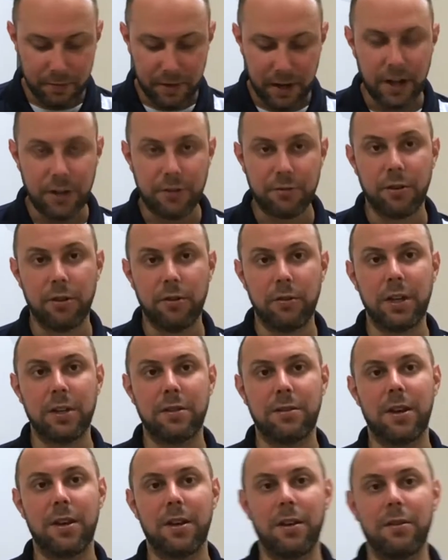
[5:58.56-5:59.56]
nitro
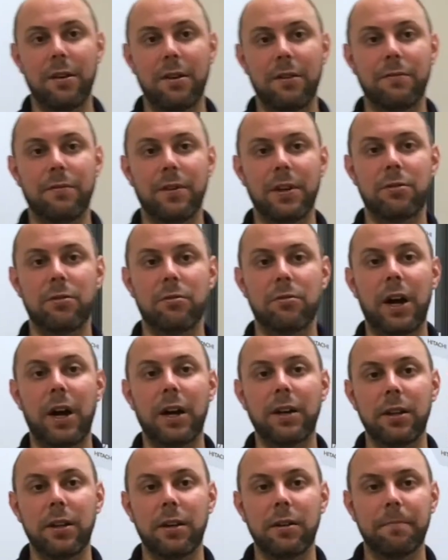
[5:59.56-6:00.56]
is a
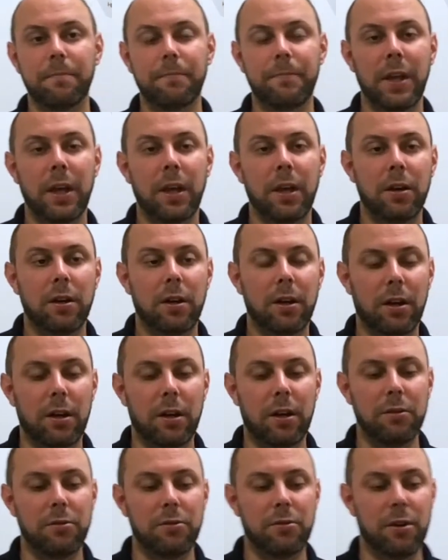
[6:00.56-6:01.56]
vasodilator,
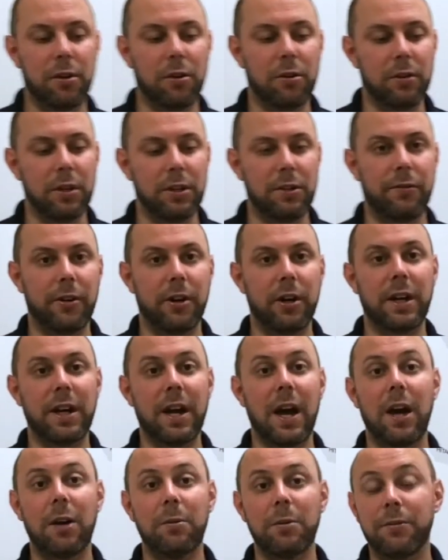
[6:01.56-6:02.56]
so it's very
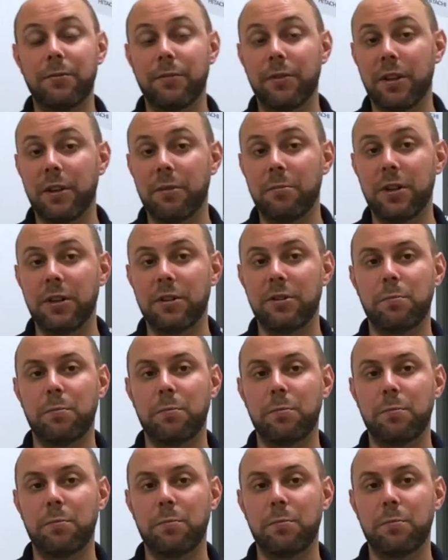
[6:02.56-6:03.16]
common for them to